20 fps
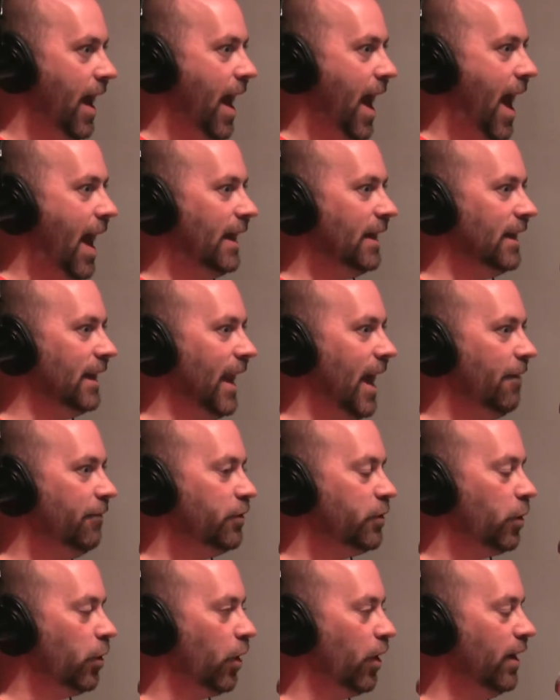had left
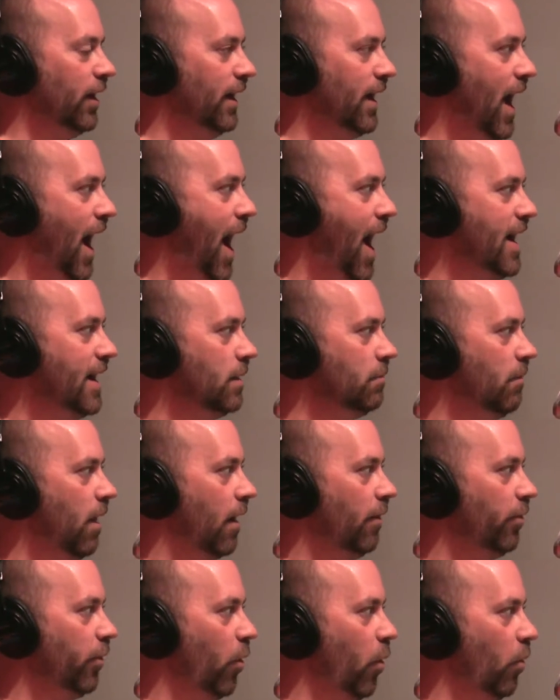her
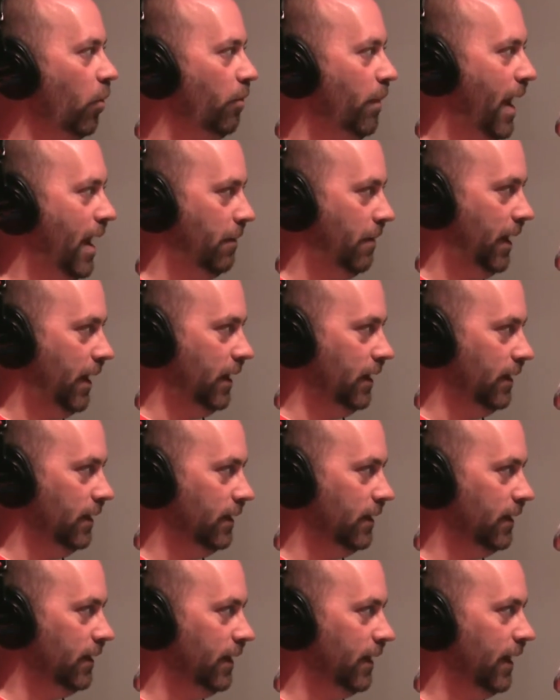9-month-old baby
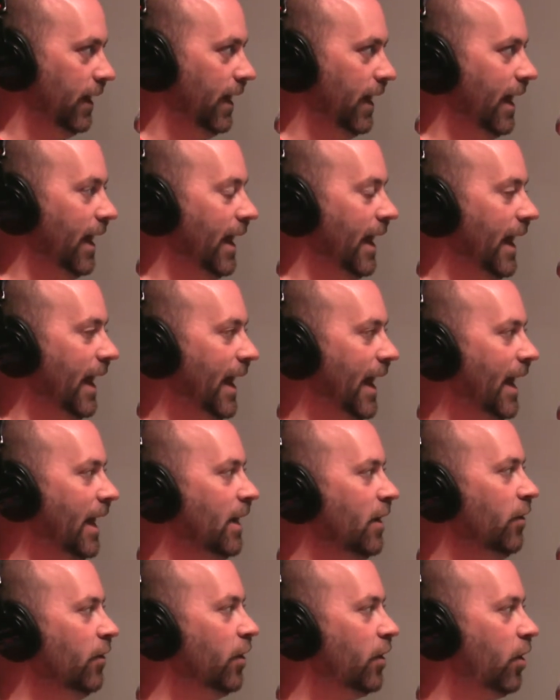
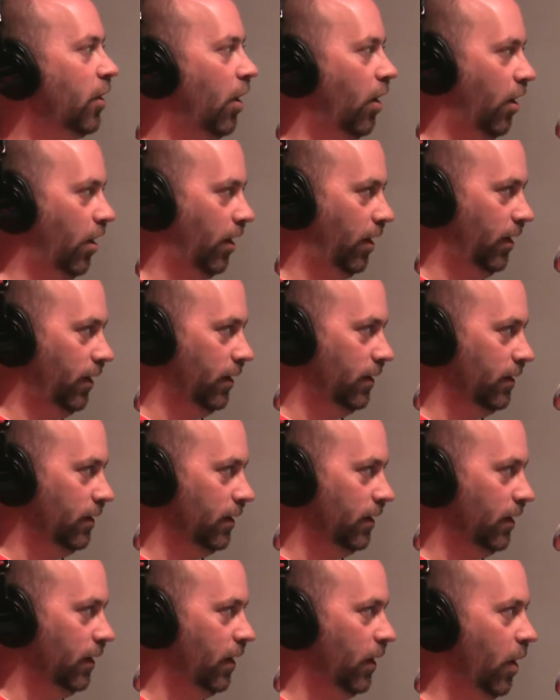in the car.
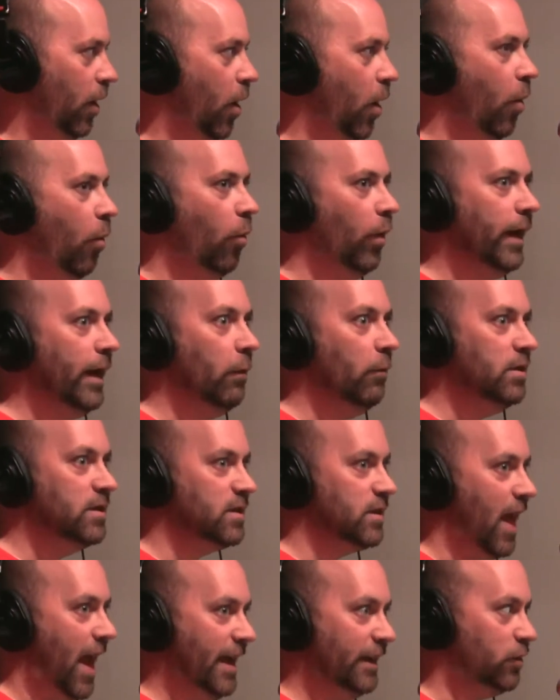No. When it
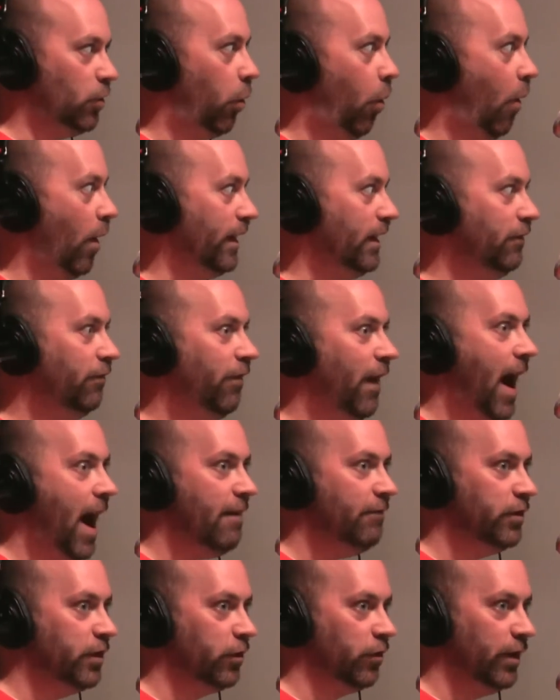was like
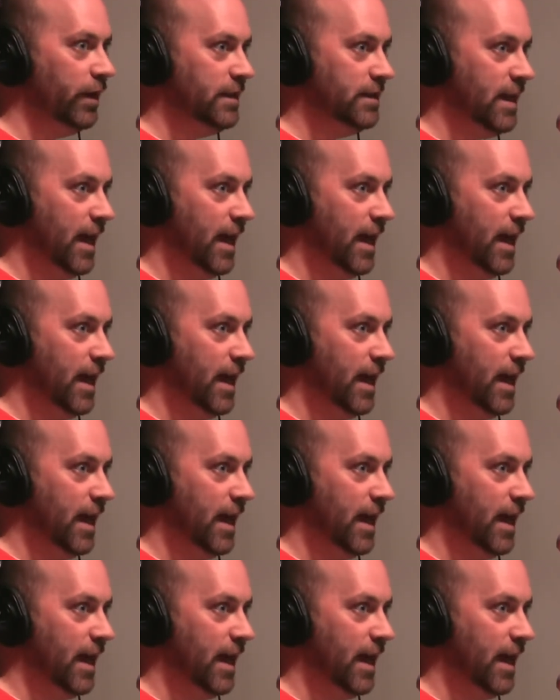25 degrees